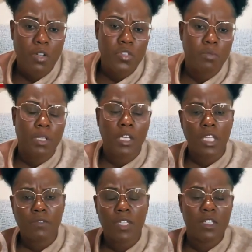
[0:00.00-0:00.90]
Because you
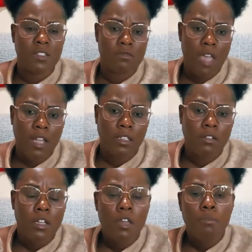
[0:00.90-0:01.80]
believed in his
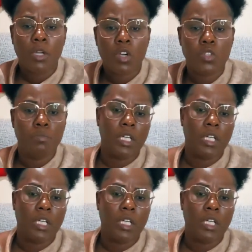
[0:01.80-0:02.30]
talent, because